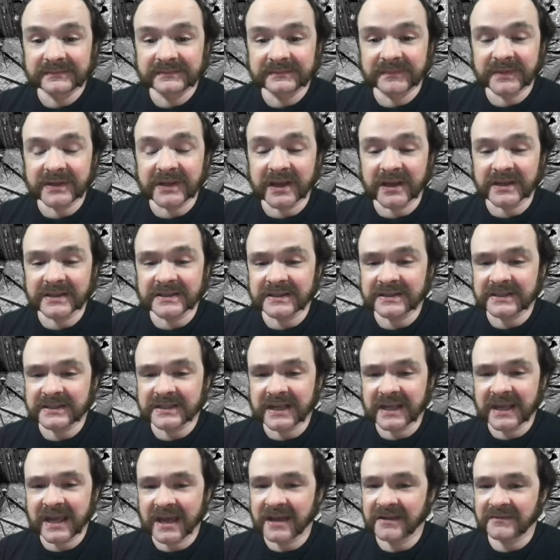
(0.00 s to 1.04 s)
Because you
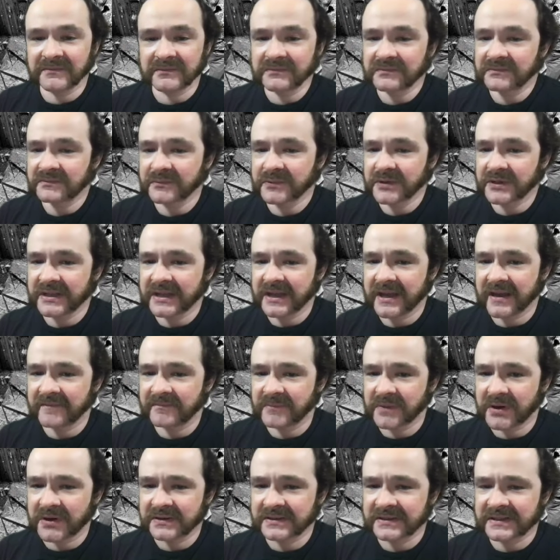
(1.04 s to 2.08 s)
can't really have
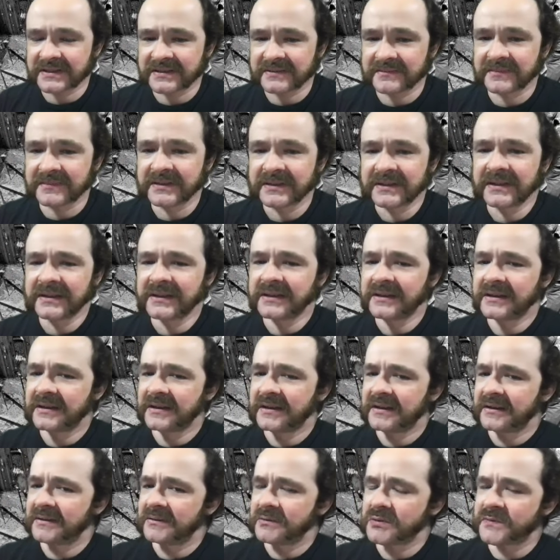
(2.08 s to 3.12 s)
Marxism
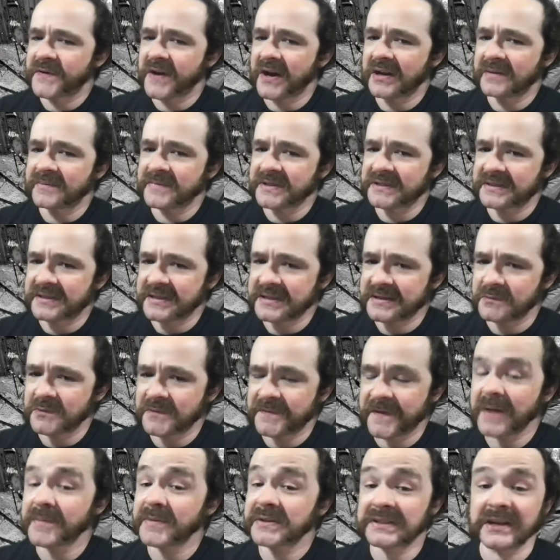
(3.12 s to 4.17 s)
without
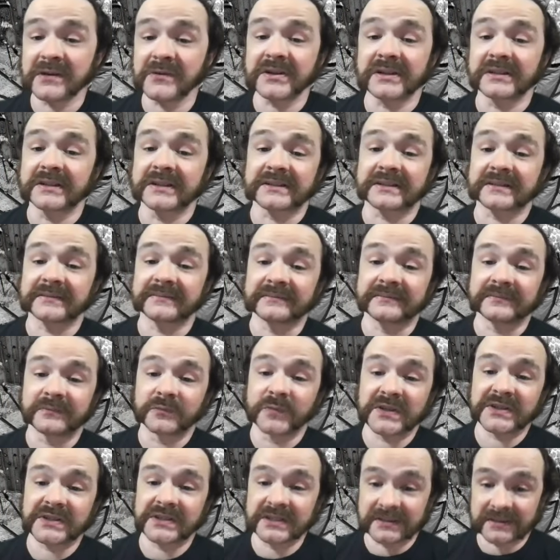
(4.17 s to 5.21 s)
without materialism,
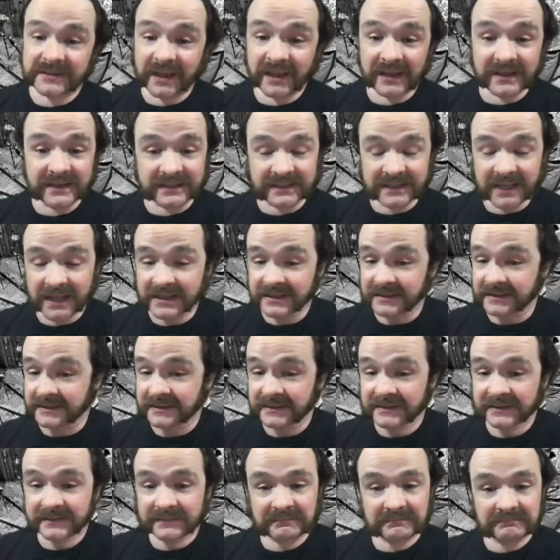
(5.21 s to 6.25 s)
which
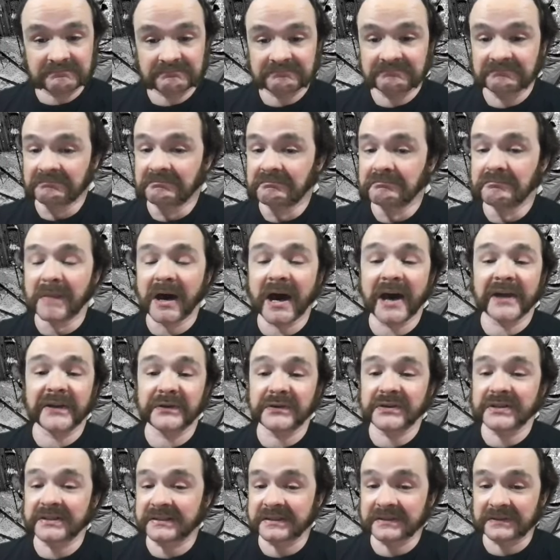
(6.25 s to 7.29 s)
is
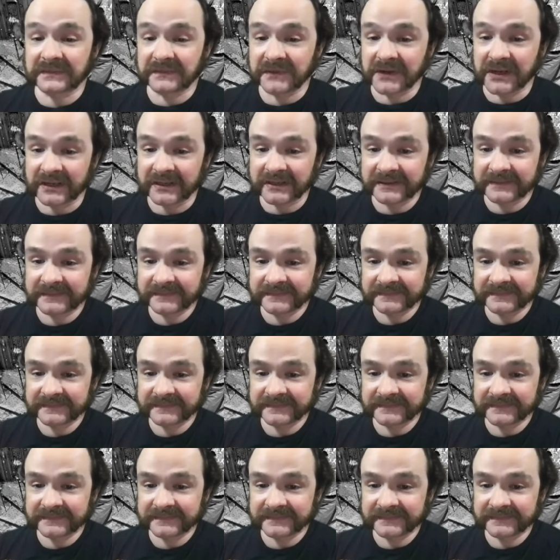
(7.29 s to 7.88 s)
modernist as fuck.